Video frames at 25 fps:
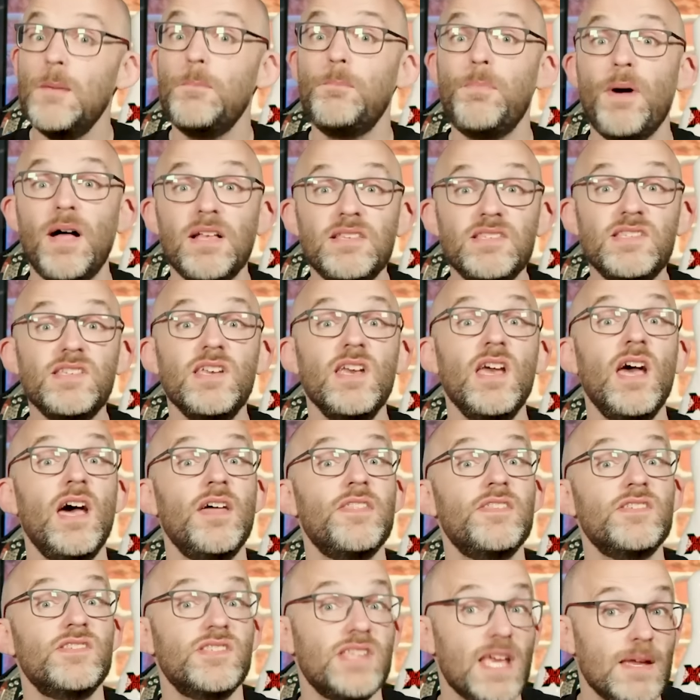But
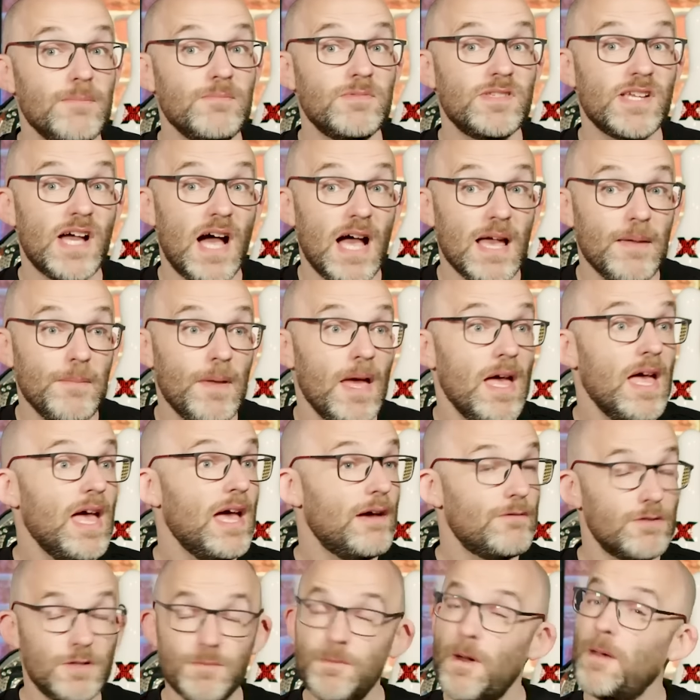at the same time,
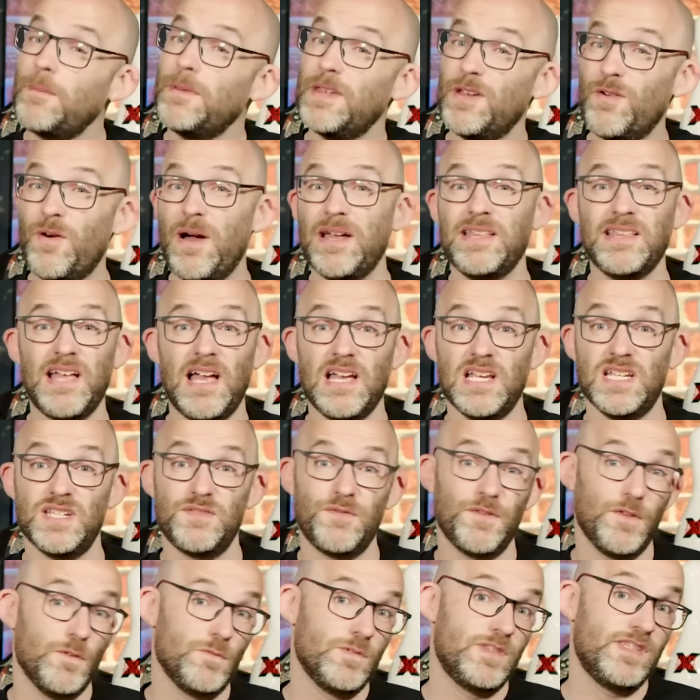it was probably quite nice
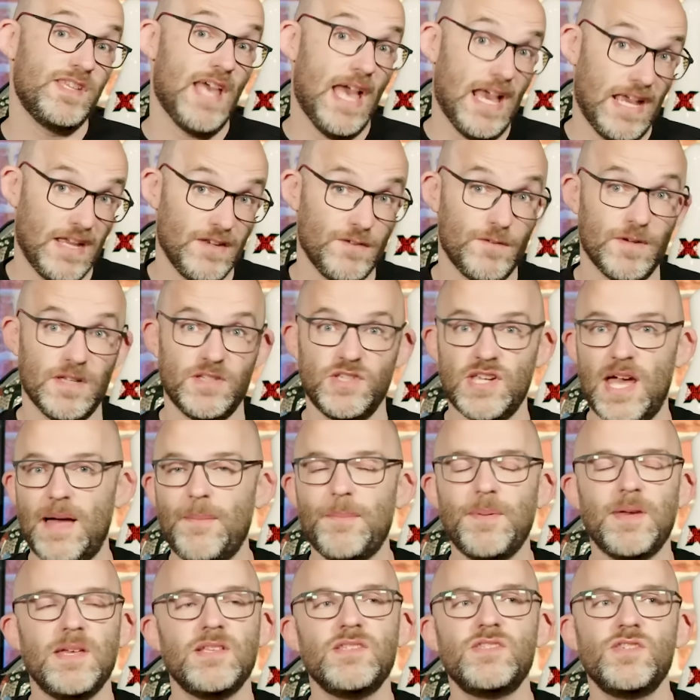for those secondary
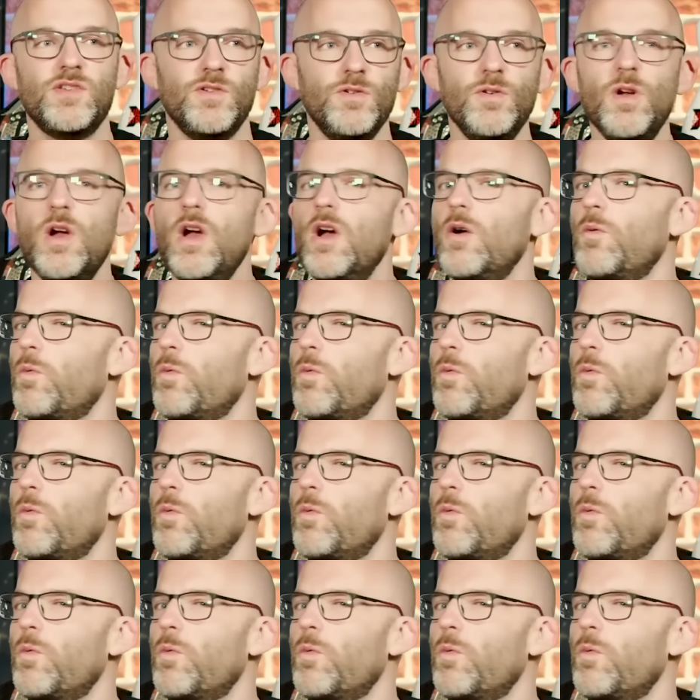champions who